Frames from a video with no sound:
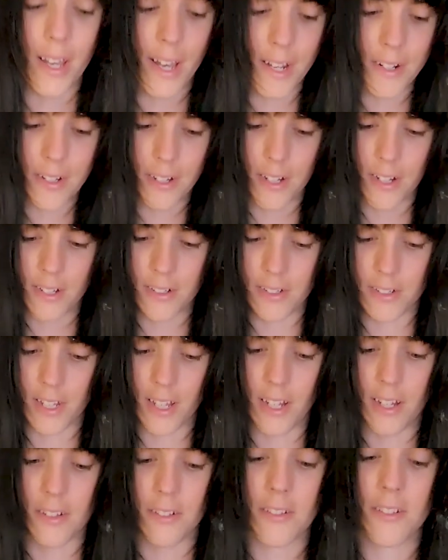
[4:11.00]
had to hunt
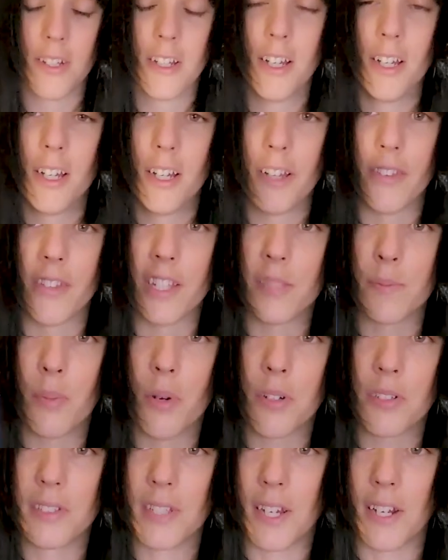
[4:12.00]
down this
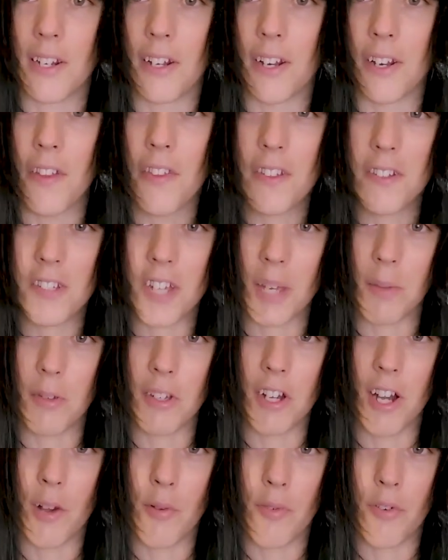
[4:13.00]
box set at another
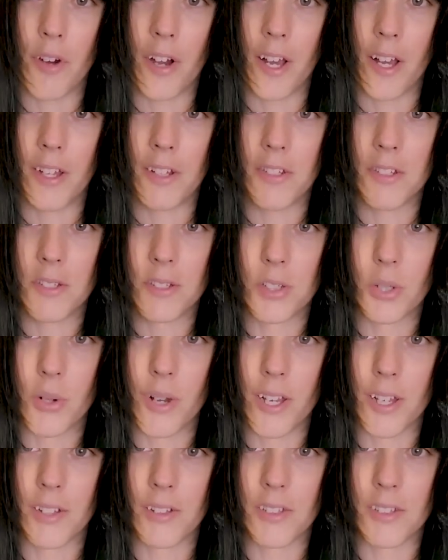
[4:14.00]
JB Hi-Fi just so
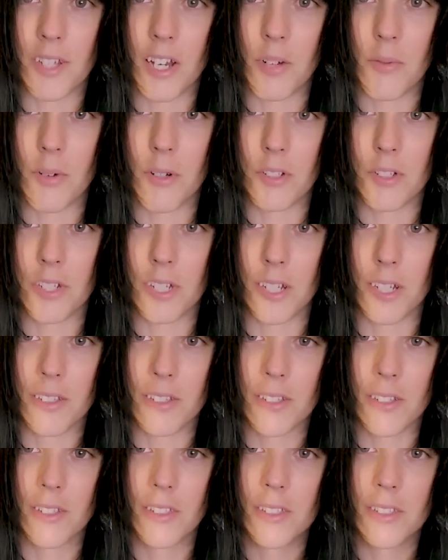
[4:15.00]
I could start watching it.
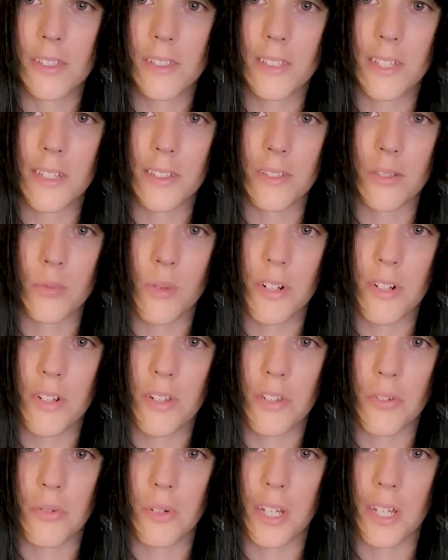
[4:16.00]
So this is seasons 1 to
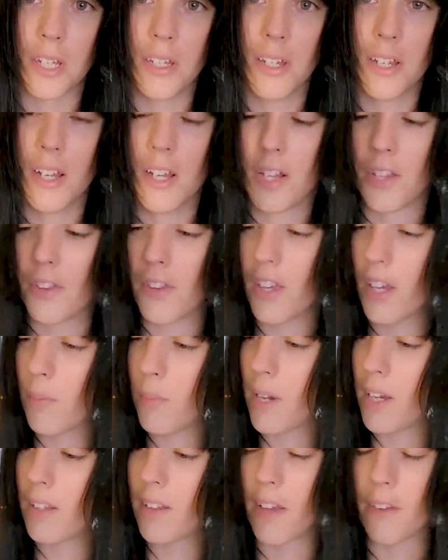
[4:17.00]
3. I think I
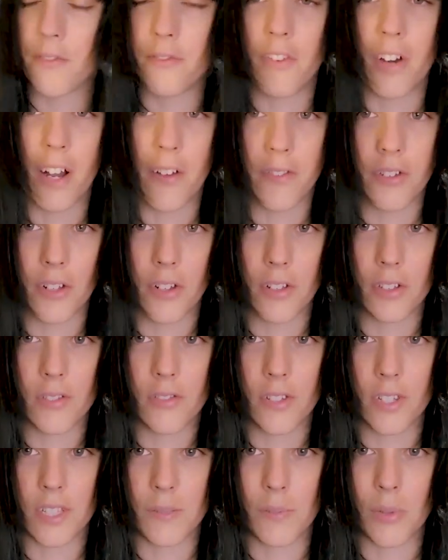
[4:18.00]
paid like $5
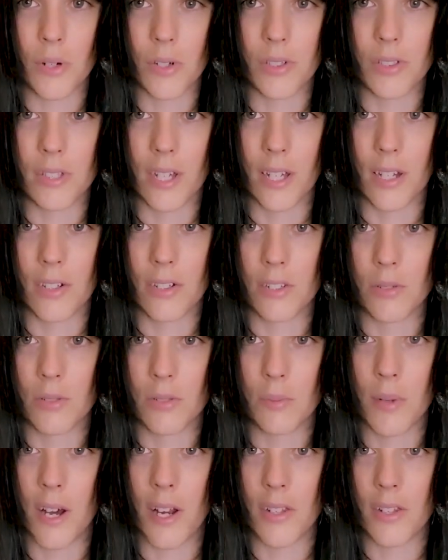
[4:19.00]
for this box set because it
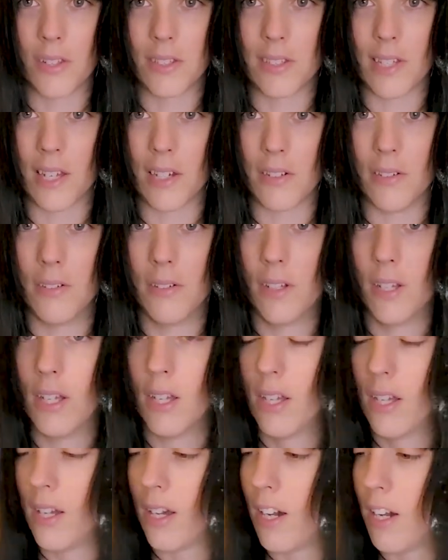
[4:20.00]
was part of the sale.
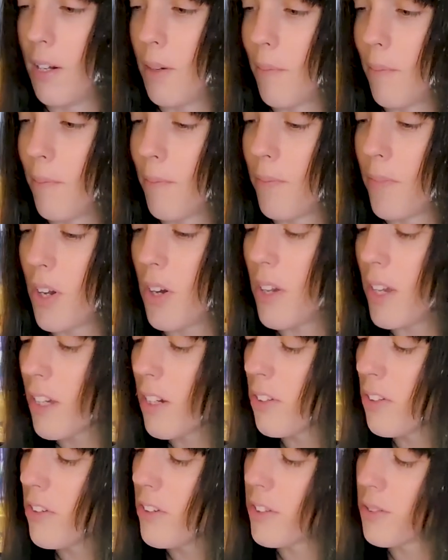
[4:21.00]
Oh, hang
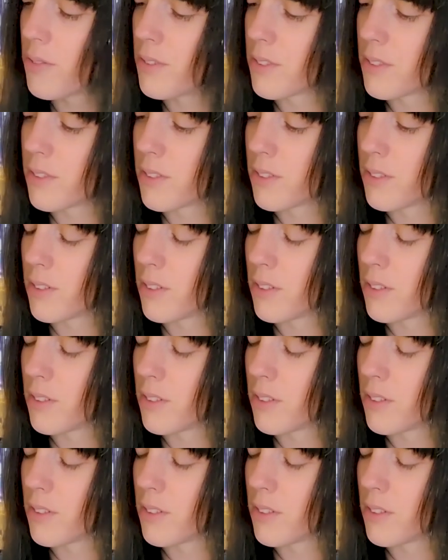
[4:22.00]
on, no, this was